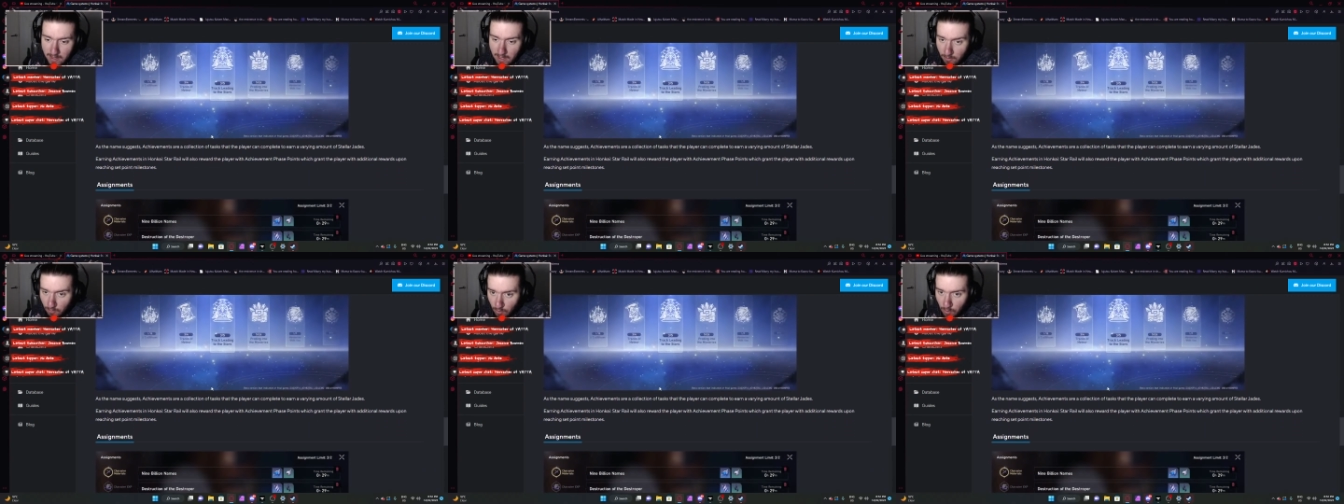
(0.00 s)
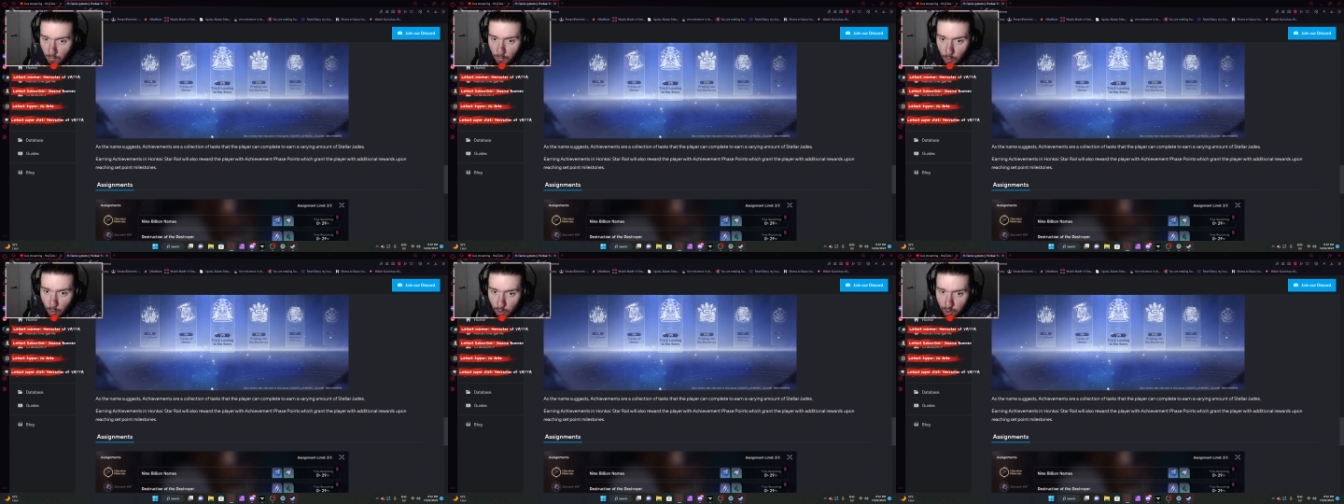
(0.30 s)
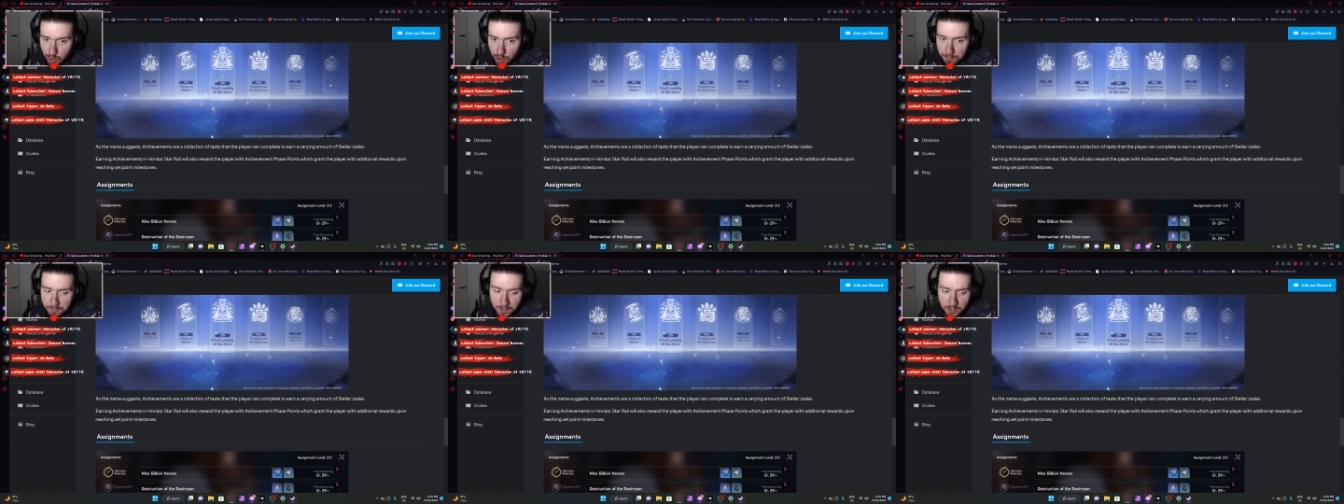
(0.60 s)
They'll
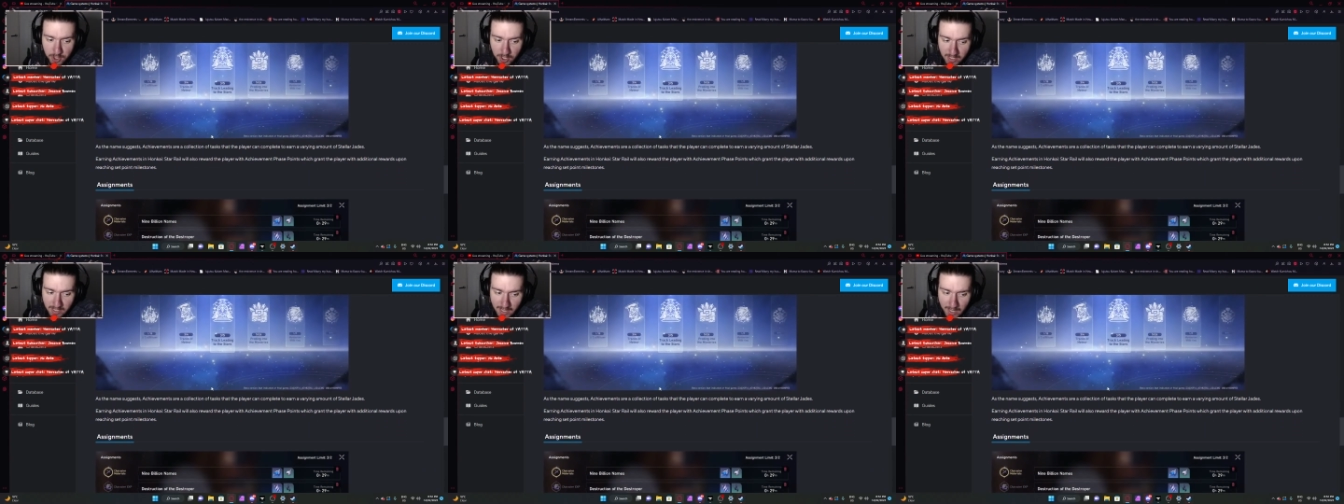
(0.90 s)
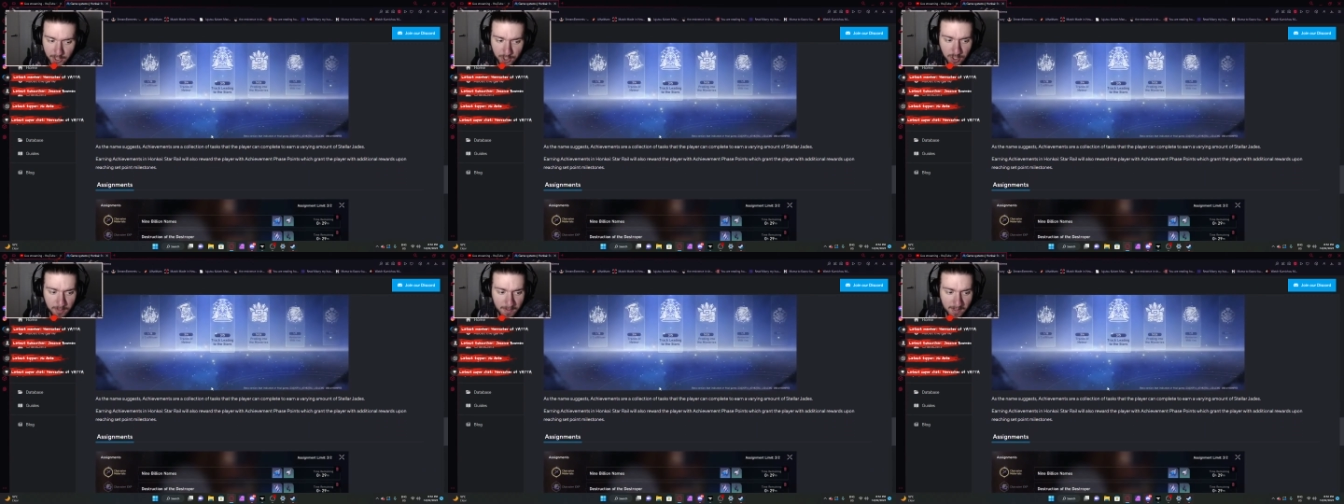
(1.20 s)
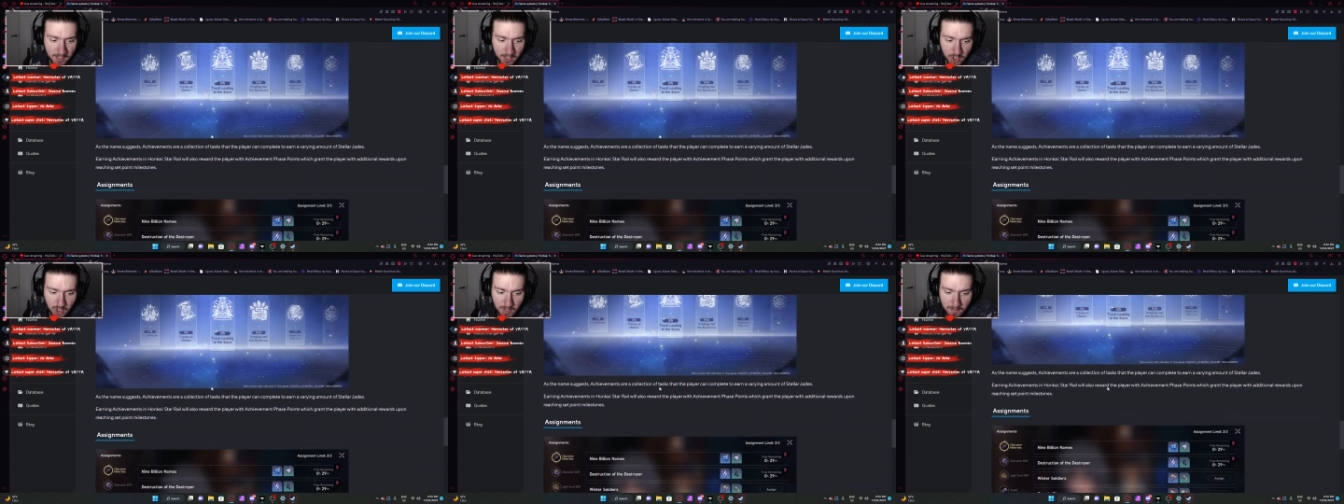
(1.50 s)
reward you much like Genshin
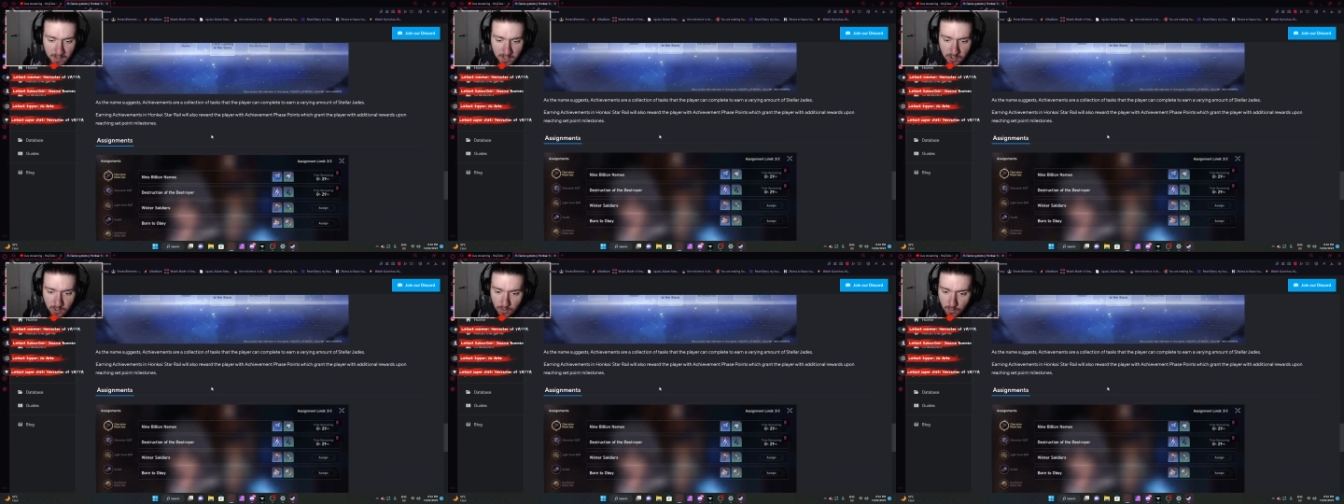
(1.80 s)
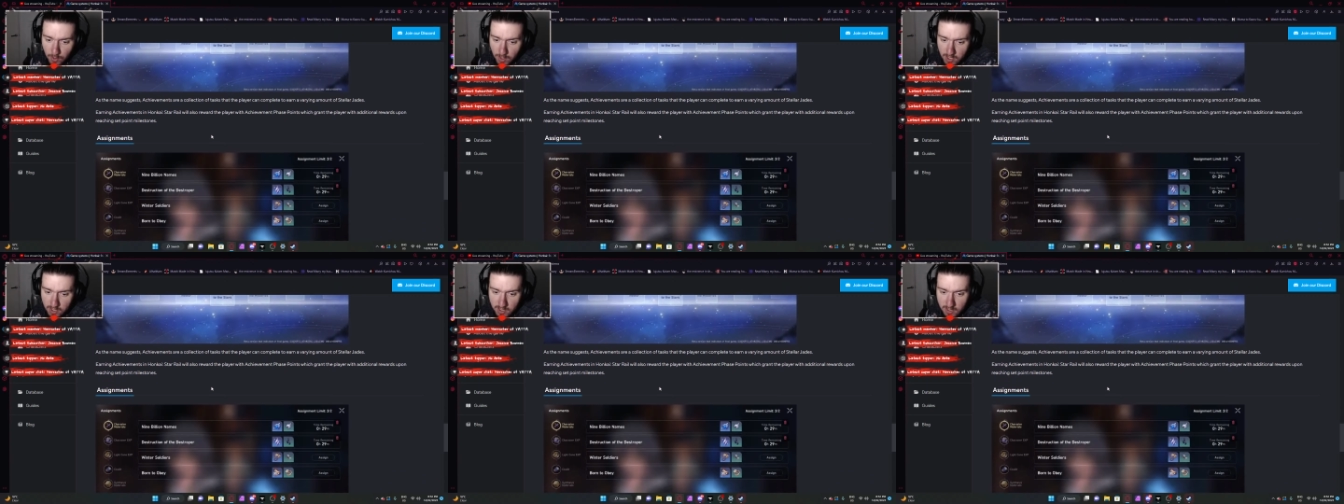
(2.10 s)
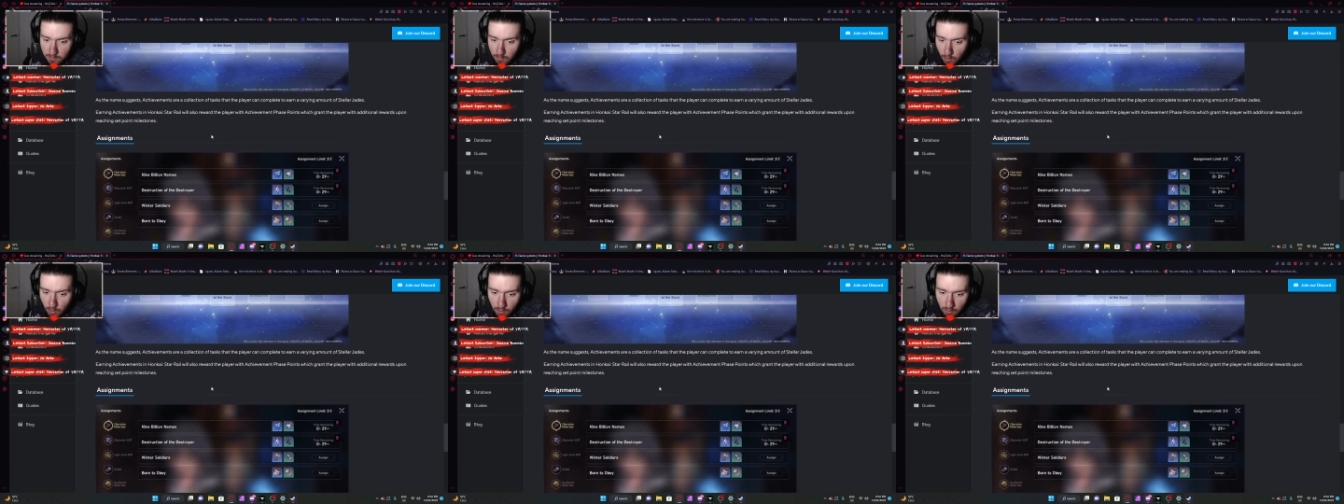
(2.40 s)
Impact achievements do with
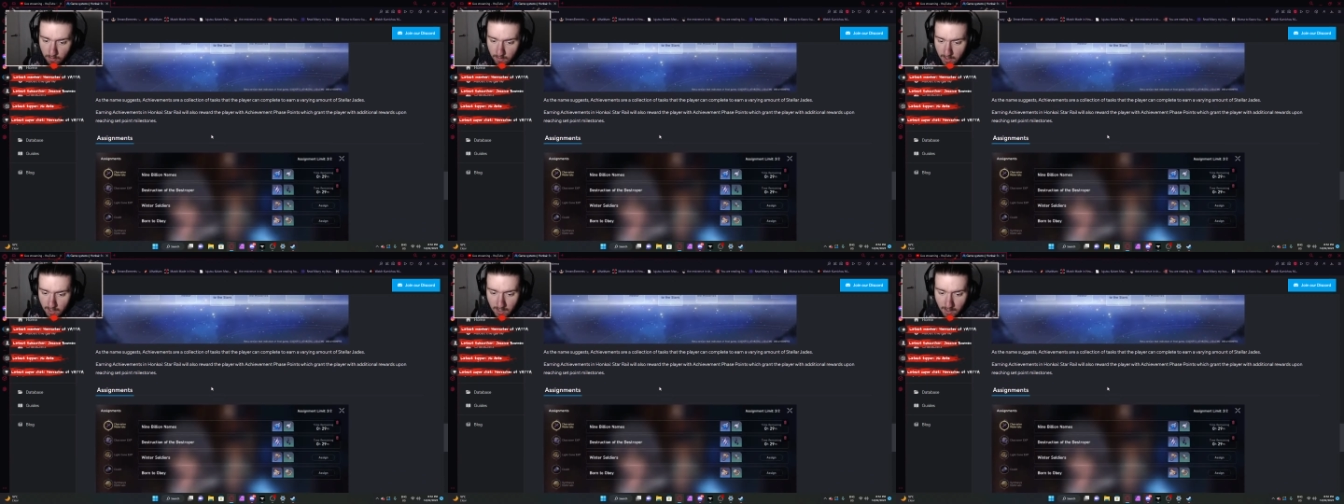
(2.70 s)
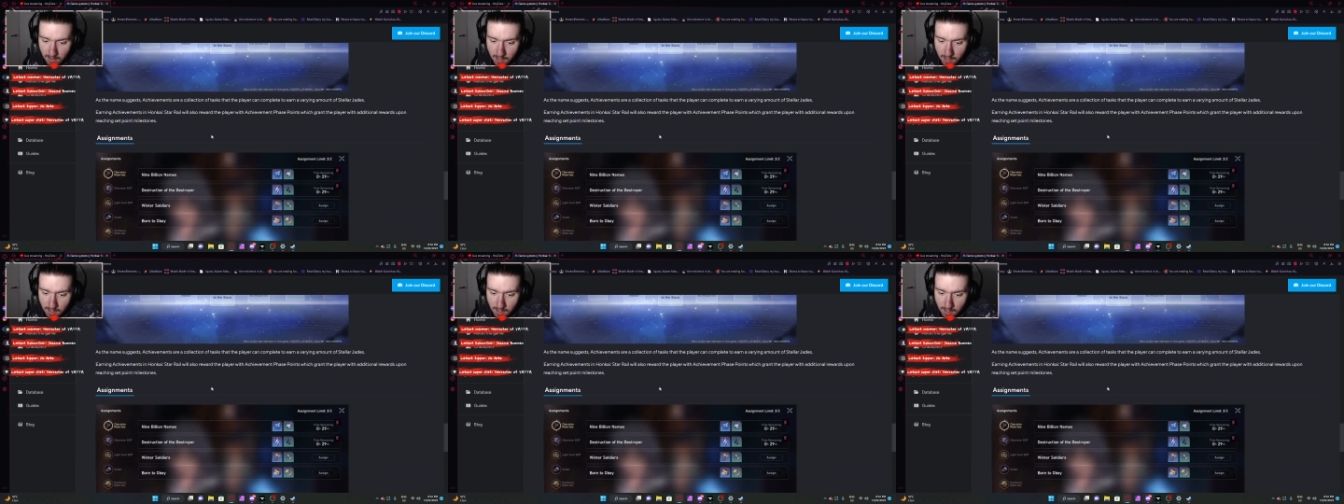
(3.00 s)
small uh,